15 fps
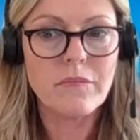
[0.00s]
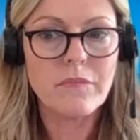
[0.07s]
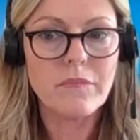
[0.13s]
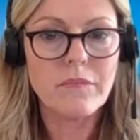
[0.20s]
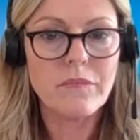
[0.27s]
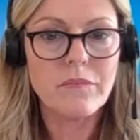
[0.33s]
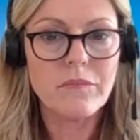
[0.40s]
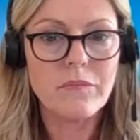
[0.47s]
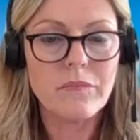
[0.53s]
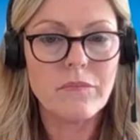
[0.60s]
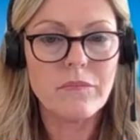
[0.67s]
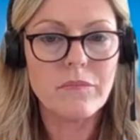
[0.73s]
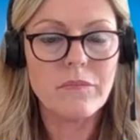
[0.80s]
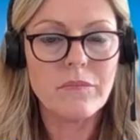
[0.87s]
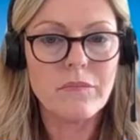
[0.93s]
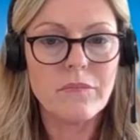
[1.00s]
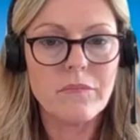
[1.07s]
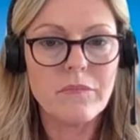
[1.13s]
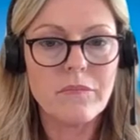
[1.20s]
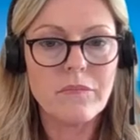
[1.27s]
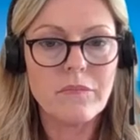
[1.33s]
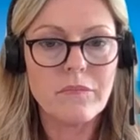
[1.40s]

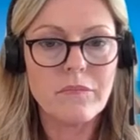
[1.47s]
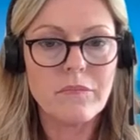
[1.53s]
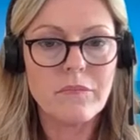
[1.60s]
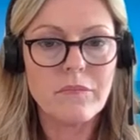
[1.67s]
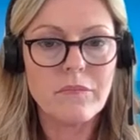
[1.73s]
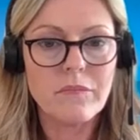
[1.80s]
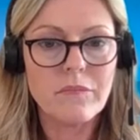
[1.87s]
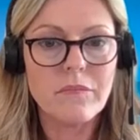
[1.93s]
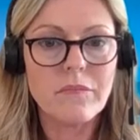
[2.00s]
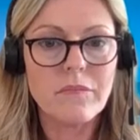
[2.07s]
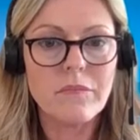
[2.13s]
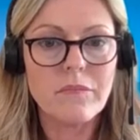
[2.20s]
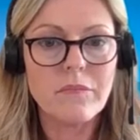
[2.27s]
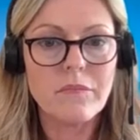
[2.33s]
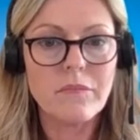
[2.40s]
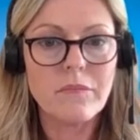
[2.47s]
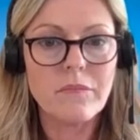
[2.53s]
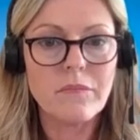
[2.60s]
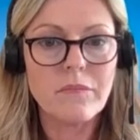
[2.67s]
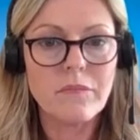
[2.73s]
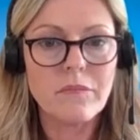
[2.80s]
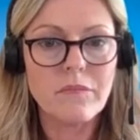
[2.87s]

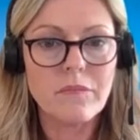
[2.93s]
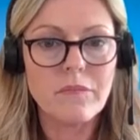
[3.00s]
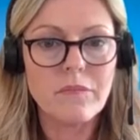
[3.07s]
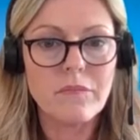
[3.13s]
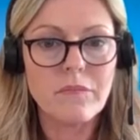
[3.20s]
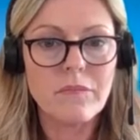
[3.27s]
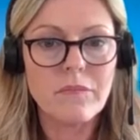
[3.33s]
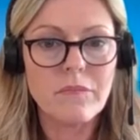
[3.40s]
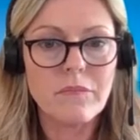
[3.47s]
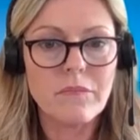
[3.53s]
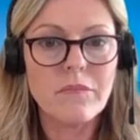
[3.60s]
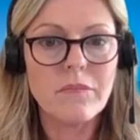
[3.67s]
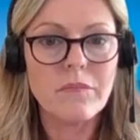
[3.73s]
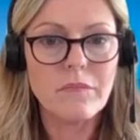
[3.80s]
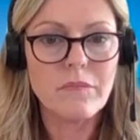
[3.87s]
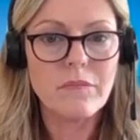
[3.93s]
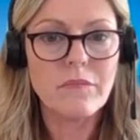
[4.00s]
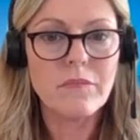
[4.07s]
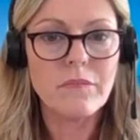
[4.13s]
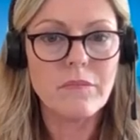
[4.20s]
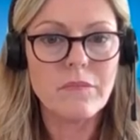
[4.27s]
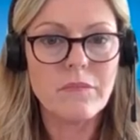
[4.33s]

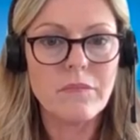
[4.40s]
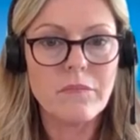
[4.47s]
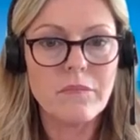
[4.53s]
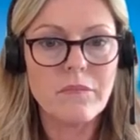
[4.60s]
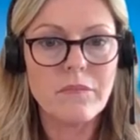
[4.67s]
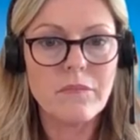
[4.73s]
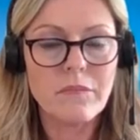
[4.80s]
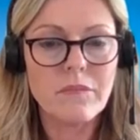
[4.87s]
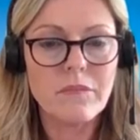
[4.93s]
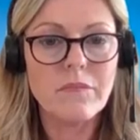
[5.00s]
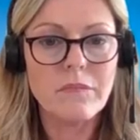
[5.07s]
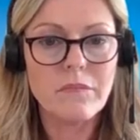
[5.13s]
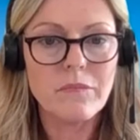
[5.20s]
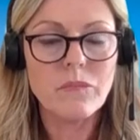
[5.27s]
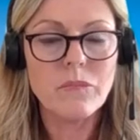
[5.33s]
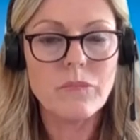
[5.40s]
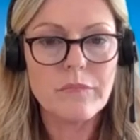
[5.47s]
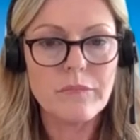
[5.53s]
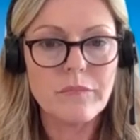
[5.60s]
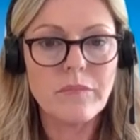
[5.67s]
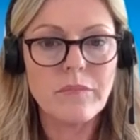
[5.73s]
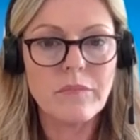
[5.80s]

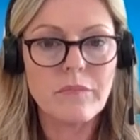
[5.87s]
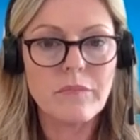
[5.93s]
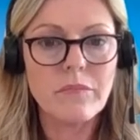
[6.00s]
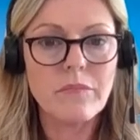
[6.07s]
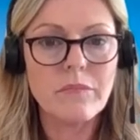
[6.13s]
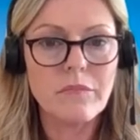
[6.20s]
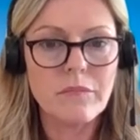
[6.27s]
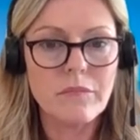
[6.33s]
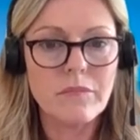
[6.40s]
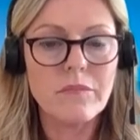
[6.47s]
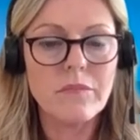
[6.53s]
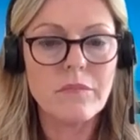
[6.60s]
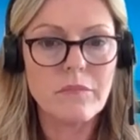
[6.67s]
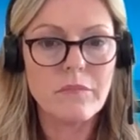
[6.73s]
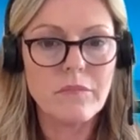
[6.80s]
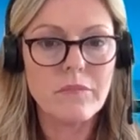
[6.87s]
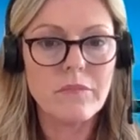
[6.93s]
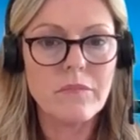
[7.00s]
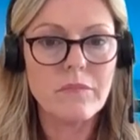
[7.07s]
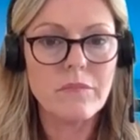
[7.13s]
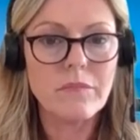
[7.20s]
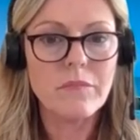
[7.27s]

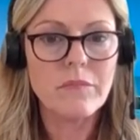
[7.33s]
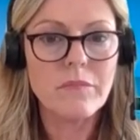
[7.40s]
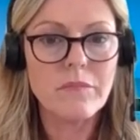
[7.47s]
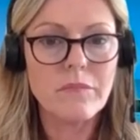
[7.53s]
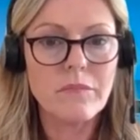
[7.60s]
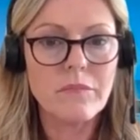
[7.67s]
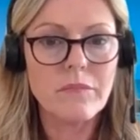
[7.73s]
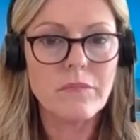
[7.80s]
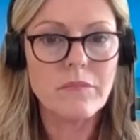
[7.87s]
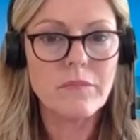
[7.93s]
(not speaking)